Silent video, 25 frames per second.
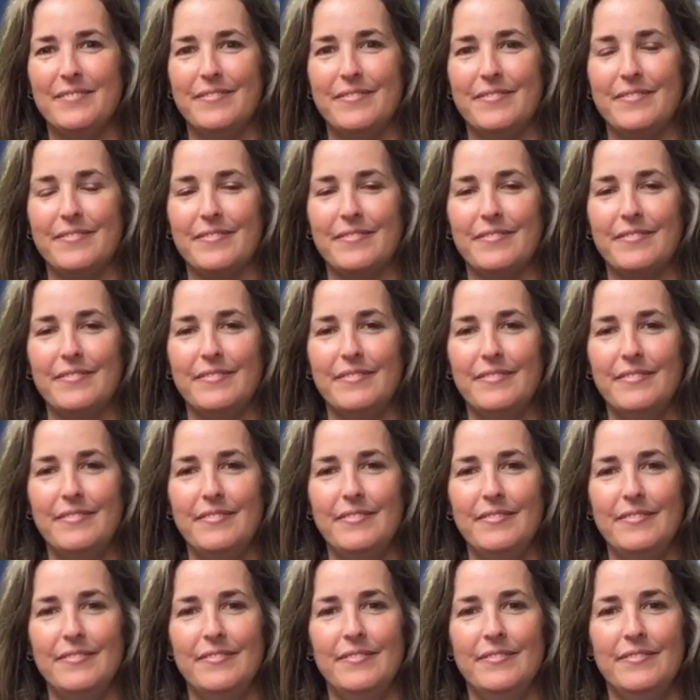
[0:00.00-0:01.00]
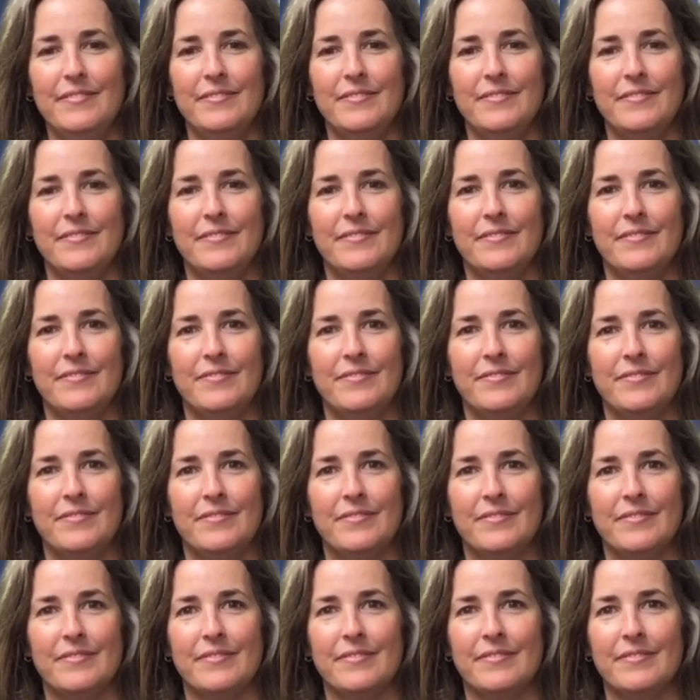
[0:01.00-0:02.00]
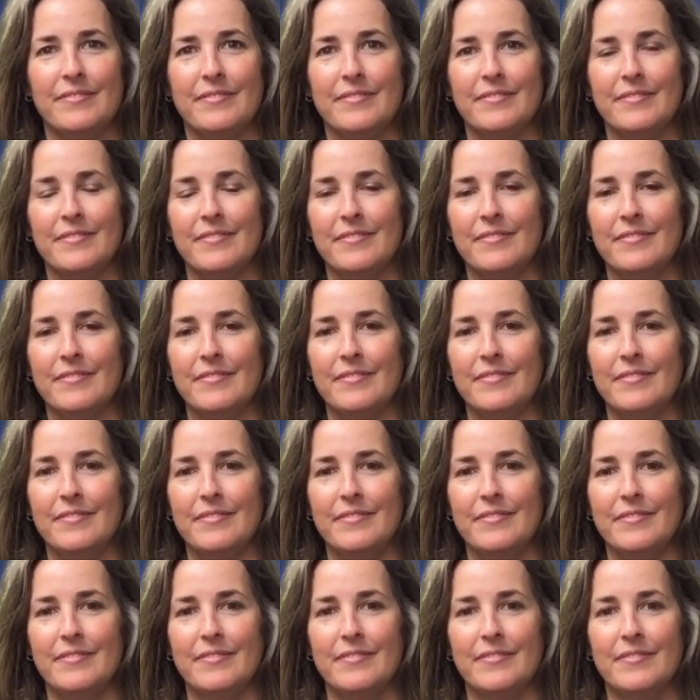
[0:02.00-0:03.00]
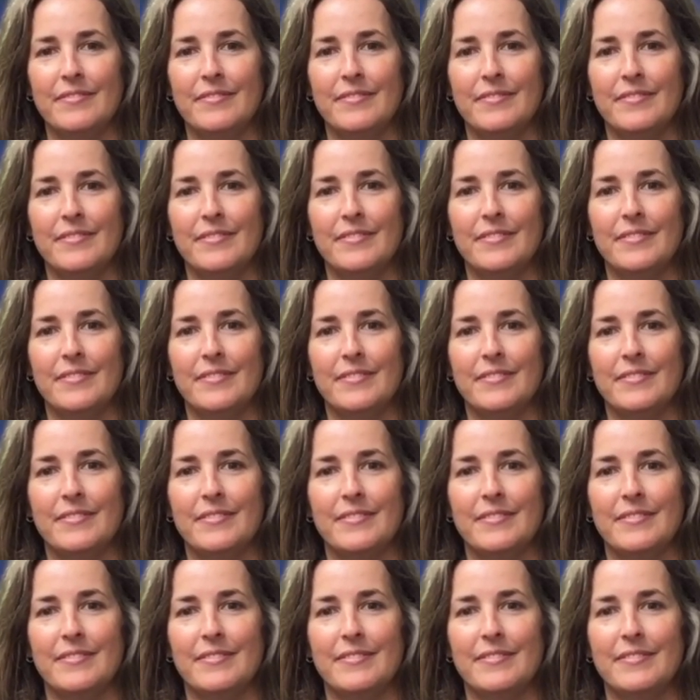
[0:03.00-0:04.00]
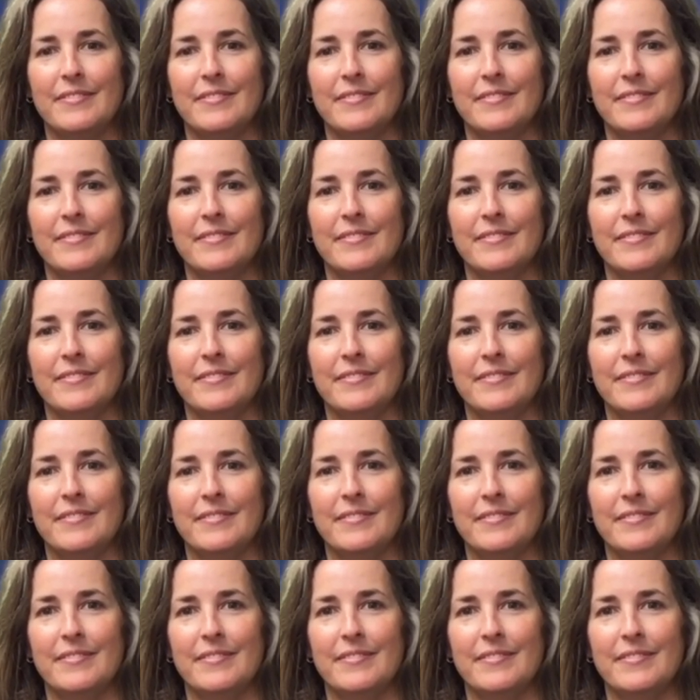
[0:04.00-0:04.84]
(silent)